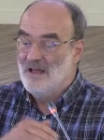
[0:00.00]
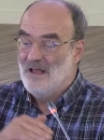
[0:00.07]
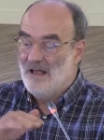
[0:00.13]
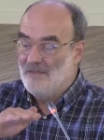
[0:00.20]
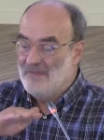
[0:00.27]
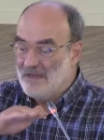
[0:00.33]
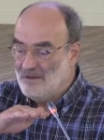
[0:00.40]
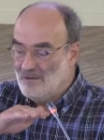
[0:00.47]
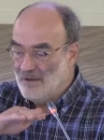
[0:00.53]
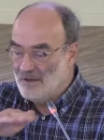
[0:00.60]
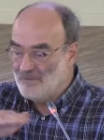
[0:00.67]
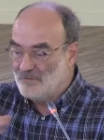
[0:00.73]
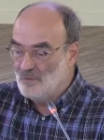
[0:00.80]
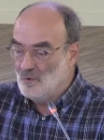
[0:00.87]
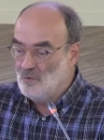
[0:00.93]
And then you
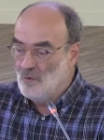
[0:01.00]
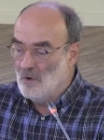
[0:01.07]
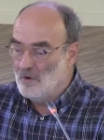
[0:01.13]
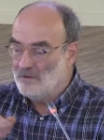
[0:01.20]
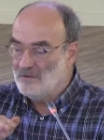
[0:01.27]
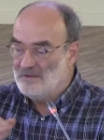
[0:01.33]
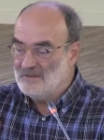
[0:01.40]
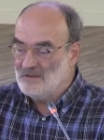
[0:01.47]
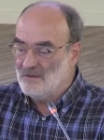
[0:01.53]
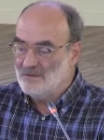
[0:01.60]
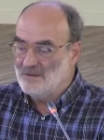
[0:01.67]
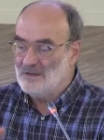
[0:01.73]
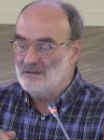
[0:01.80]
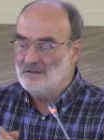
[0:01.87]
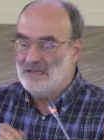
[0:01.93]
have two
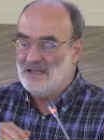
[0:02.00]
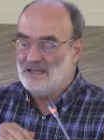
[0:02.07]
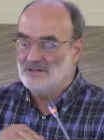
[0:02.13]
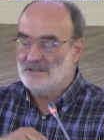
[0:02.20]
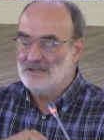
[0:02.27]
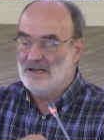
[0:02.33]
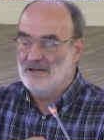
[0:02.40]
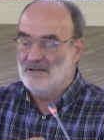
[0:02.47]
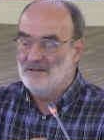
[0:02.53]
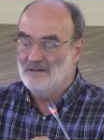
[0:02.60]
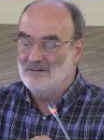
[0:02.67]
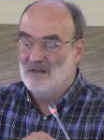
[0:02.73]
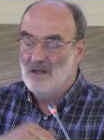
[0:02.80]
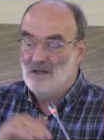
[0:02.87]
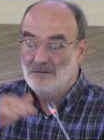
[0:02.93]
horizontal dashed
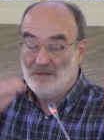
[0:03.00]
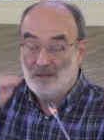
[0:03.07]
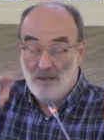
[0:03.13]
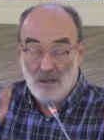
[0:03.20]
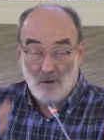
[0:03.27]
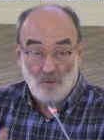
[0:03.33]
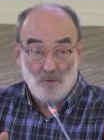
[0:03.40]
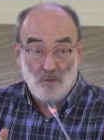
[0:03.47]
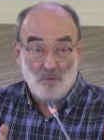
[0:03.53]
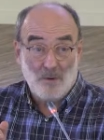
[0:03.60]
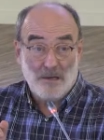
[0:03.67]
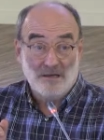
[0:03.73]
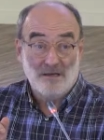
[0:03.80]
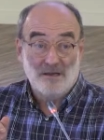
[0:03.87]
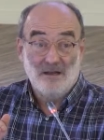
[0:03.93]
lines. The lower
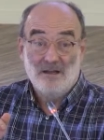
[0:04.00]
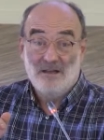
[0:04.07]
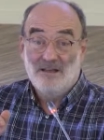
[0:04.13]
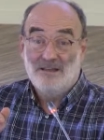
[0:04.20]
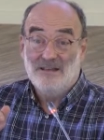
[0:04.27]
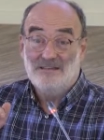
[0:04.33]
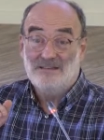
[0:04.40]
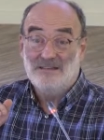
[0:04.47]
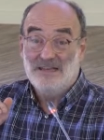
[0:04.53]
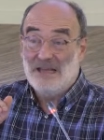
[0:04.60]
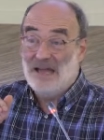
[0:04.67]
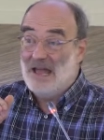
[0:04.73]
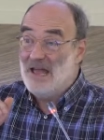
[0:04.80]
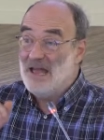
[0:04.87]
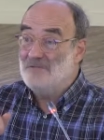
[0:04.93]
one is the
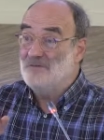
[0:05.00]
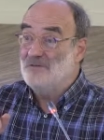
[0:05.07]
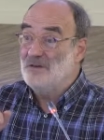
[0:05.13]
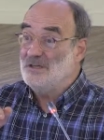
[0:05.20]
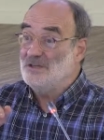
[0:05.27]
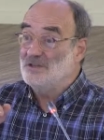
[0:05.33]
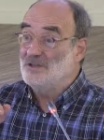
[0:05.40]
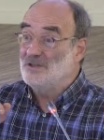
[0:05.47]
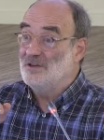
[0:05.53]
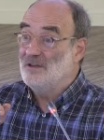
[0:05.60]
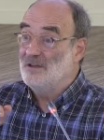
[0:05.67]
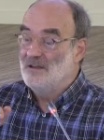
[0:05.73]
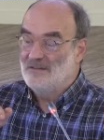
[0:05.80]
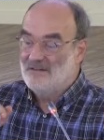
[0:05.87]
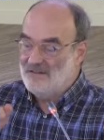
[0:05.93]
average
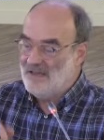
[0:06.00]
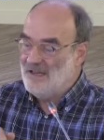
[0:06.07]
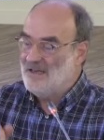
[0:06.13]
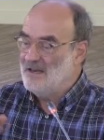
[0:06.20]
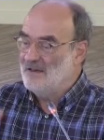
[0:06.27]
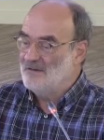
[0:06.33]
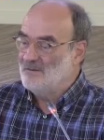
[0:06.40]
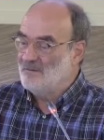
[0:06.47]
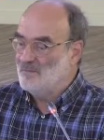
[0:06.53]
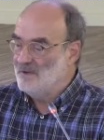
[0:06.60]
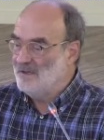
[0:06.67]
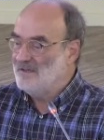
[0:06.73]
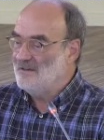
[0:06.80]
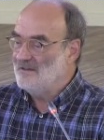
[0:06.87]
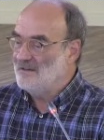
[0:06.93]
salience,
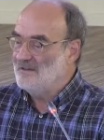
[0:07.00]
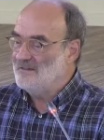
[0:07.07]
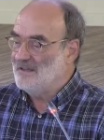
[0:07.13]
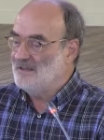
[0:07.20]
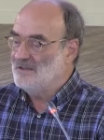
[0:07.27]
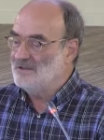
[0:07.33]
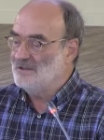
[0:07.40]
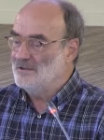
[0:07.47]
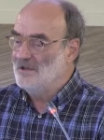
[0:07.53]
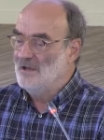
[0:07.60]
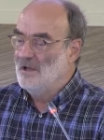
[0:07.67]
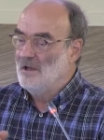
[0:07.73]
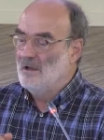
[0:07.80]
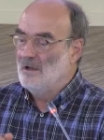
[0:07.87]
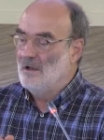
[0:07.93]
politicization,
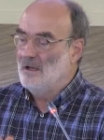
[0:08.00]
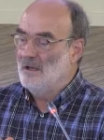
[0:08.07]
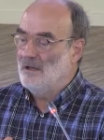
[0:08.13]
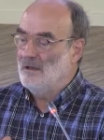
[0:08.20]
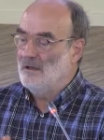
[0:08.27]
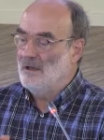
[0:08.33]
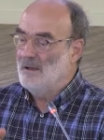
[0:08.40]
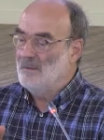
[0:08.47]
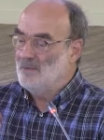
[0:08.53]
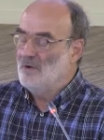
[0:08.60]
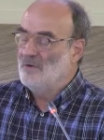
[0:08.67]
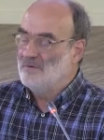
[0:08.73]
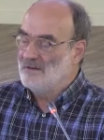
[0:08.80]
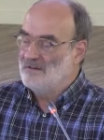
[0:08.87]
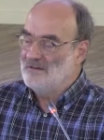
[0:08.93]
uh, uh,
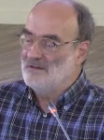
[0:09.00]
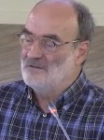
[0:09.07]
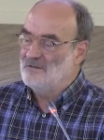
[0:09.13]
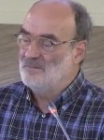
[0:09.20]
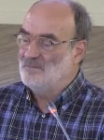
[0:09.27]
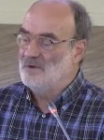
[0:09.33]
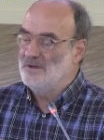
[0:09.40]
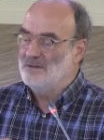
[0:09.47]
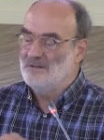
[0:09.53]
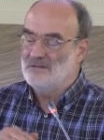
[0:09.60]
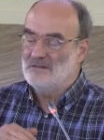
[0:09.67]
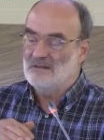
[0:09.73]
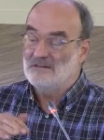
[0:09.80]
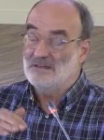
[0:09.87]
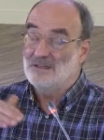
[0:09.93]
polarization and
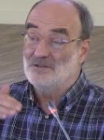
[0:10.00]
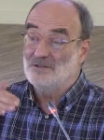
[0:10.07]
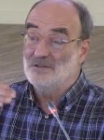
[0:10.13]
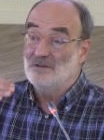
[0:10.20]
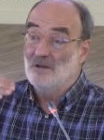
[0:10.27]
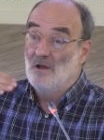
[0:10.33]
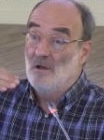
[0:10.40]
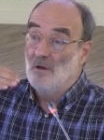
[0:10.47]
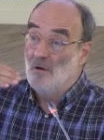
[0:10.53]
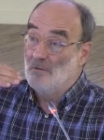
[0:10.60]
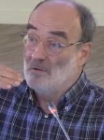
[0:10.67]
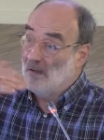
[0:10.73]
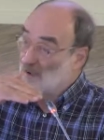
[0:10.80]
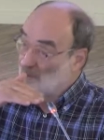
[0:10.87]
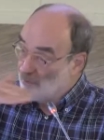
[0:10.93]
politicization
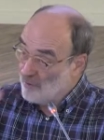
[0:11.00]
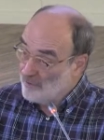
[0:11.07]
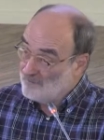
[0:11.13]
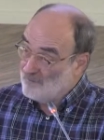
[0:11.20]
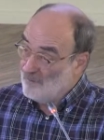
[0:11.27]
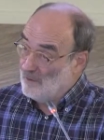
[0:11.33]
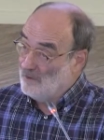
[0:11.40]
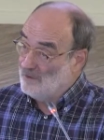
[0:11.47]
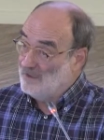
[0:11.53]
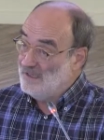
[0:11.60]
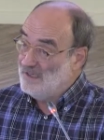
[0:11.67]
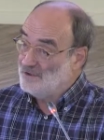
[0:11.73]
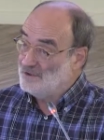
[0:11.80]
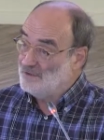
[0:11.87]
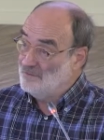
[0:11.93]
across all
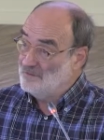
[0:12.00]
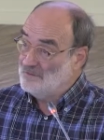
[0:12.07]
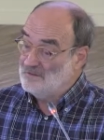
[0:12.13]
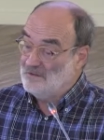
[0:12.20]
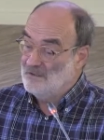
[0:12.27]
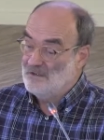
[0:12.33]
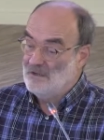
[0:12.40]
issues.